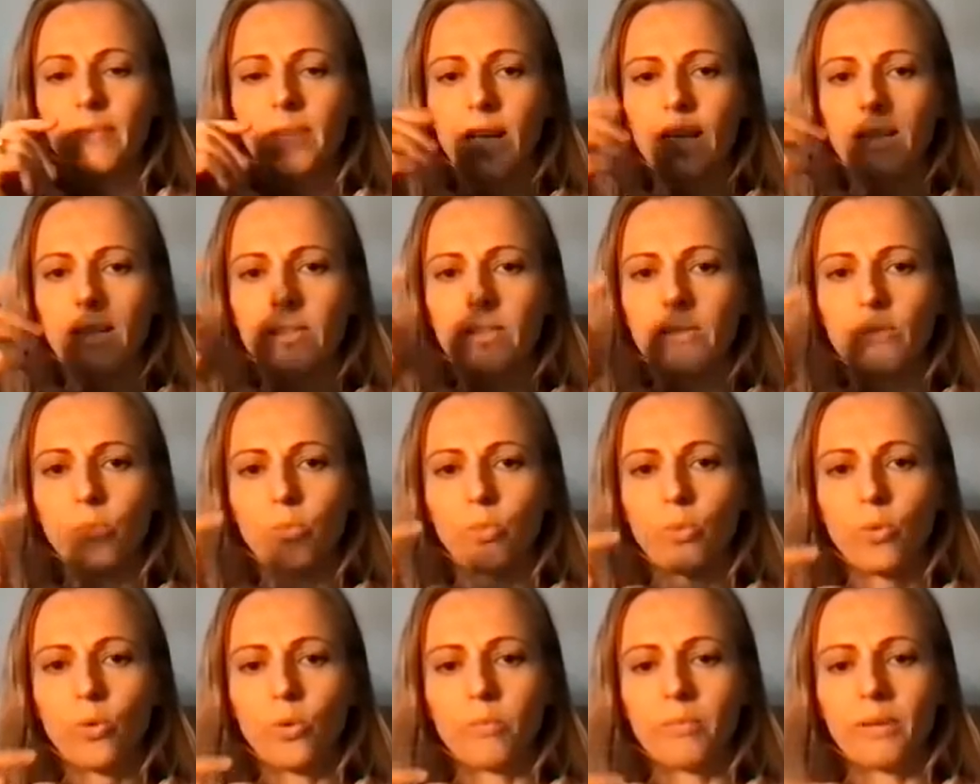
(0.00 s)
and
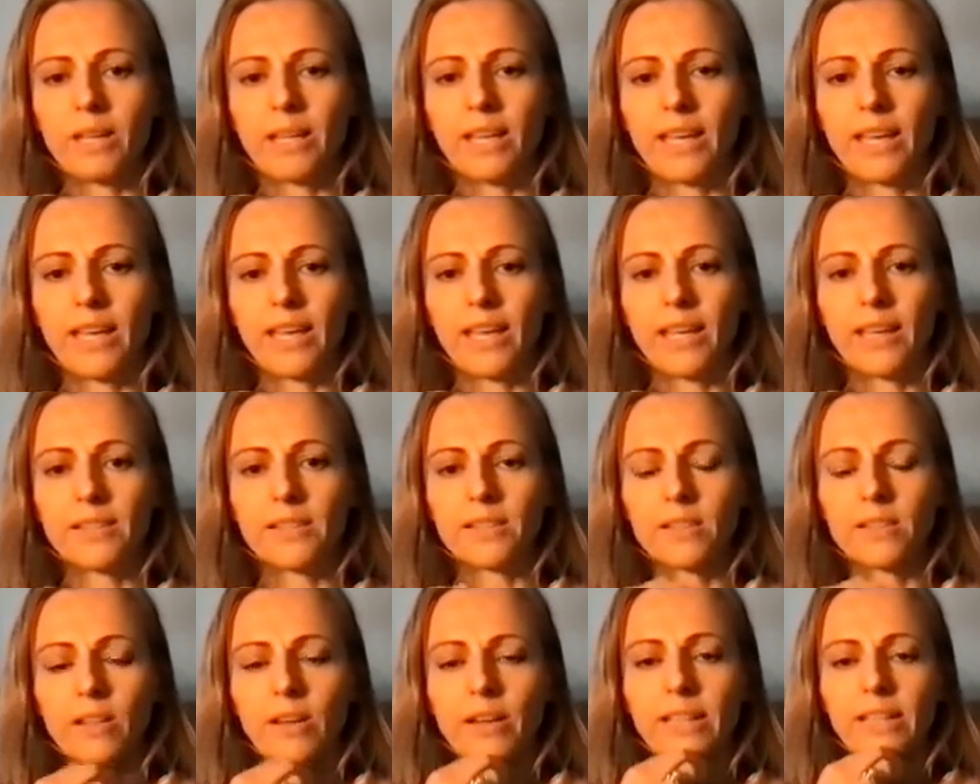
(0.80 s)
warmer air
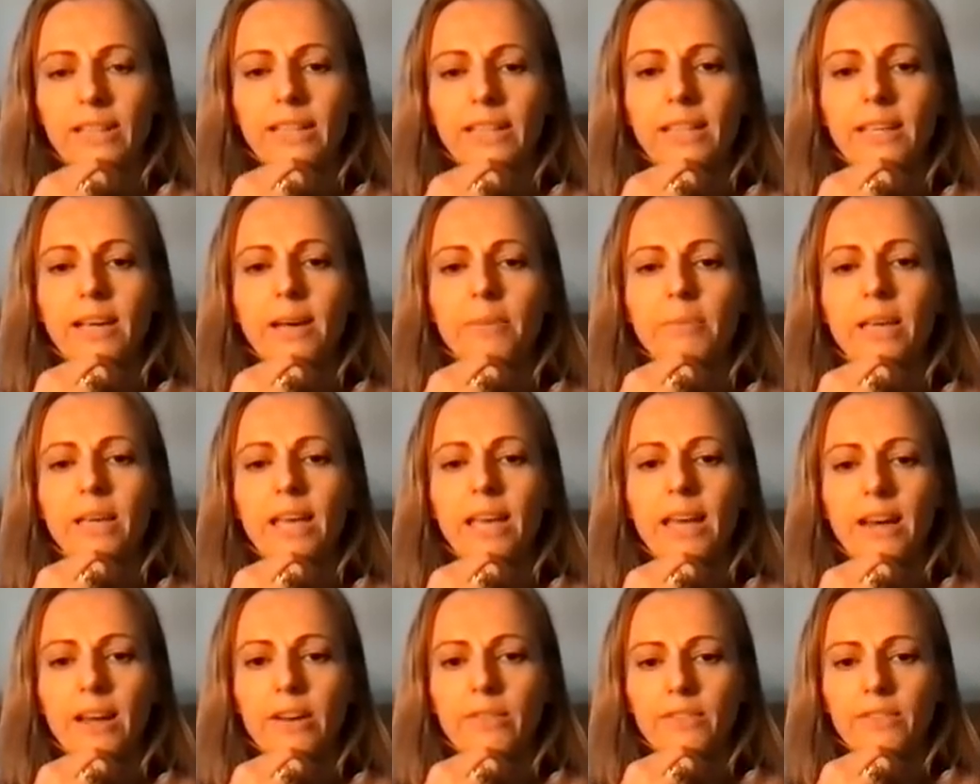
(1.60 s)
slightly
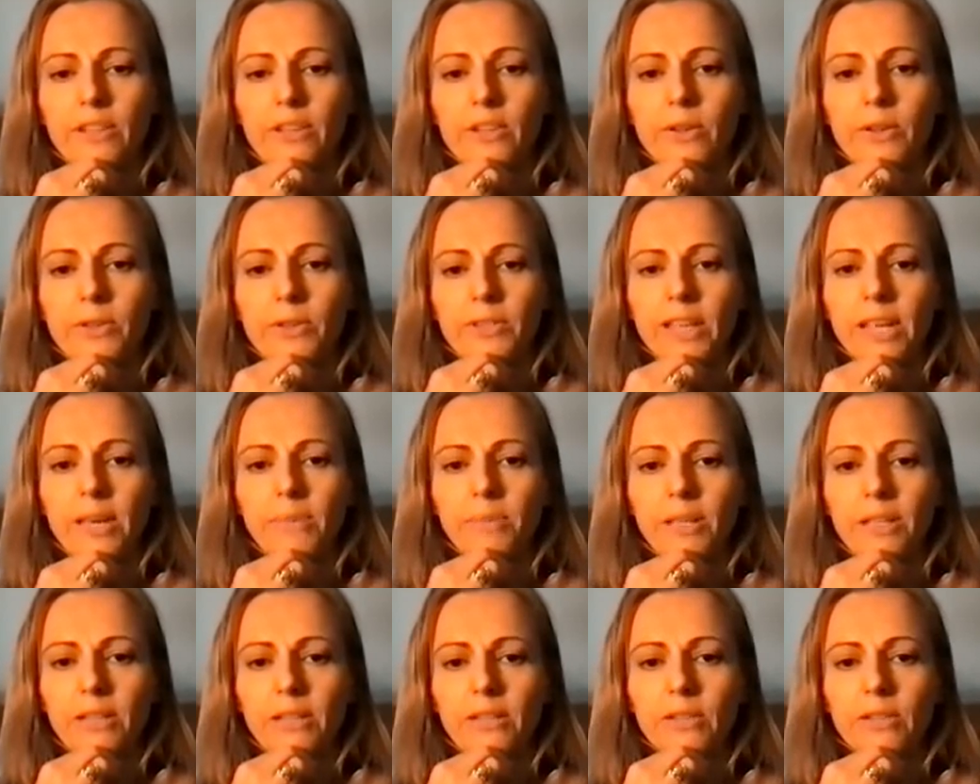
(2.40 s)
coming out of the nose,
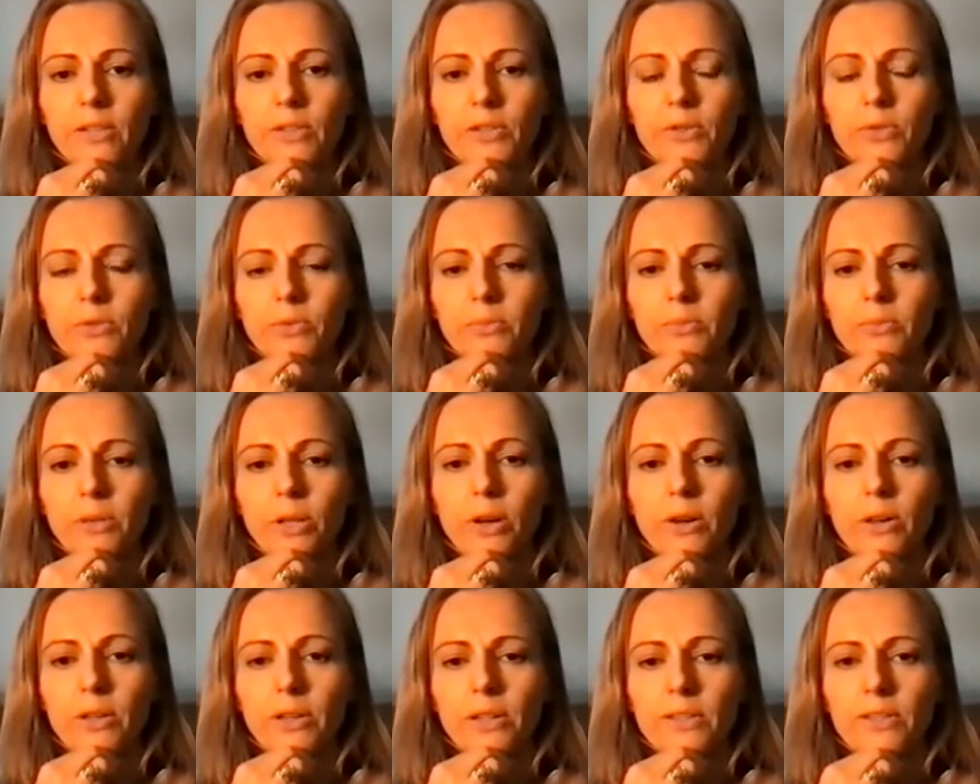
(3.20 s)
keeping the nostril
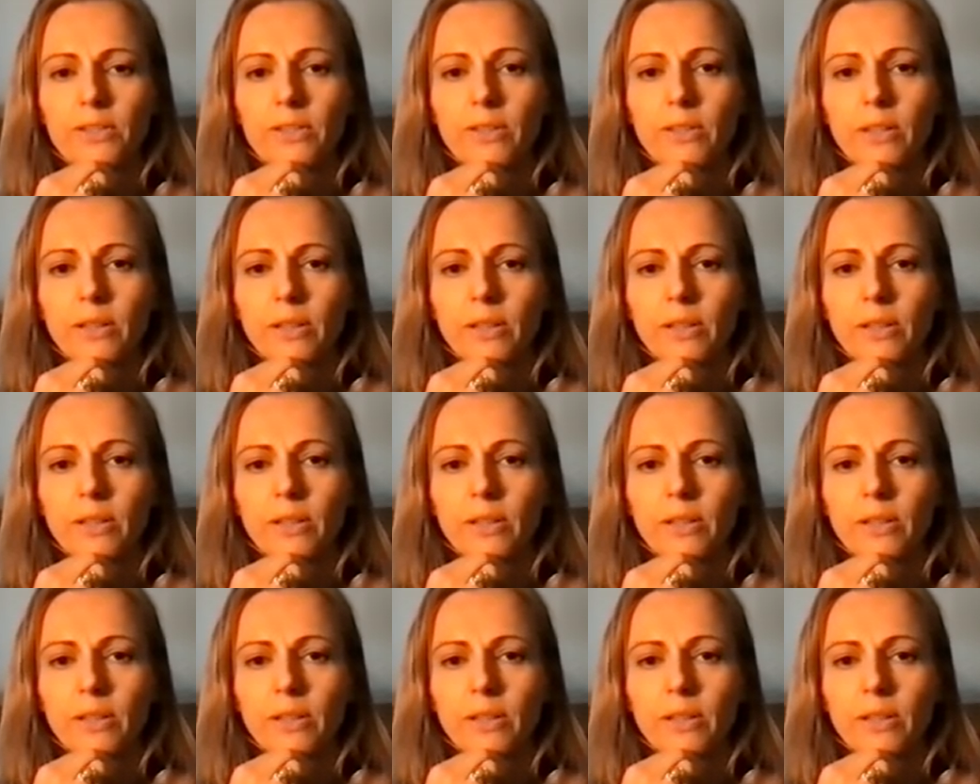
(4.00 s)
blocked.